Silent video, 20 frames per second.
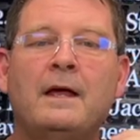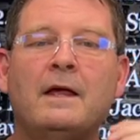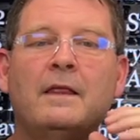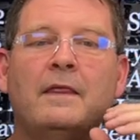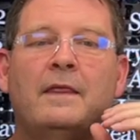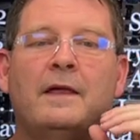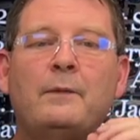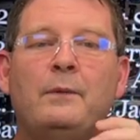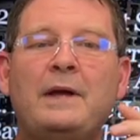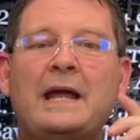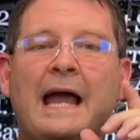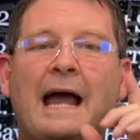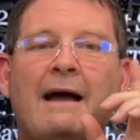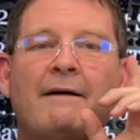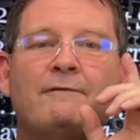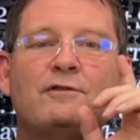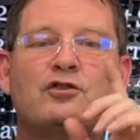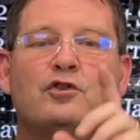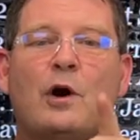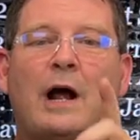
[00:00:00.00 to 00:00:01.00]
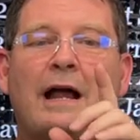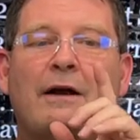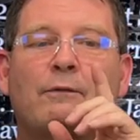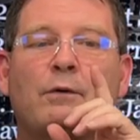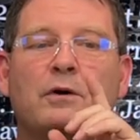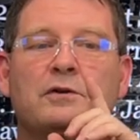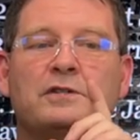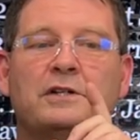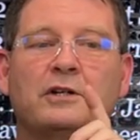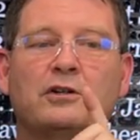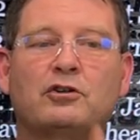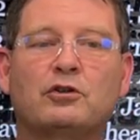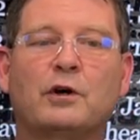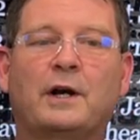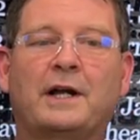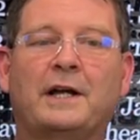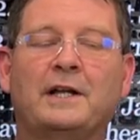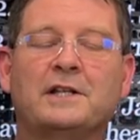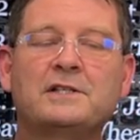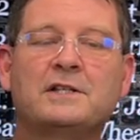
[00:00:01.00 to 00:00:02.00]
Then we have dry roasted
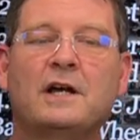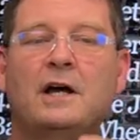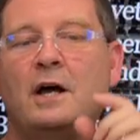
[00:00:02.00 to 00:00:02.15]
crickets,